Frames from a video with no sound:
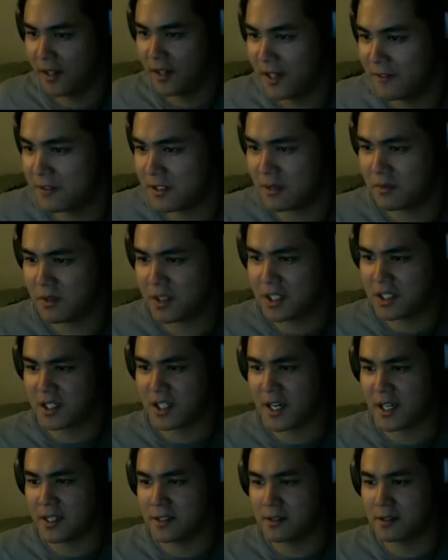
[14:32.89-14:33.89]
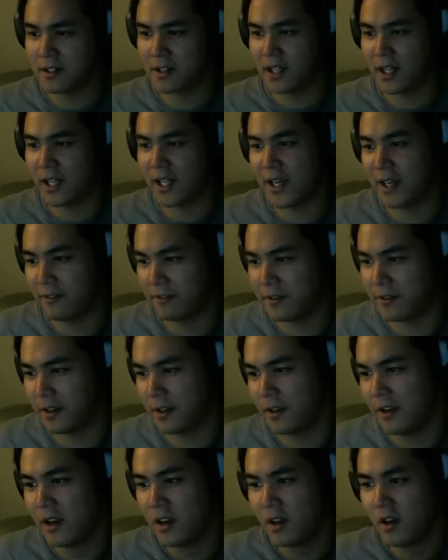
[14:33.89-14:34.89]
If something shines under the light of the,
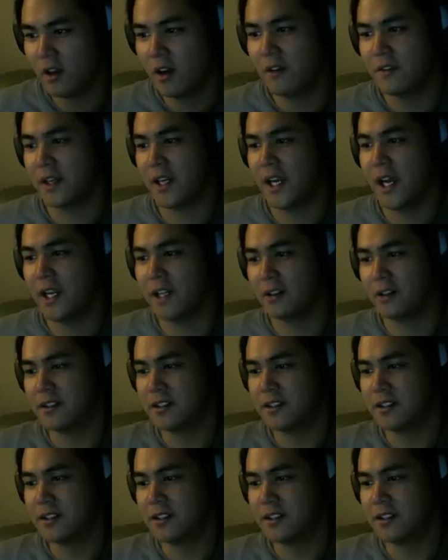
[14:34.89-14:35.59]
the candle,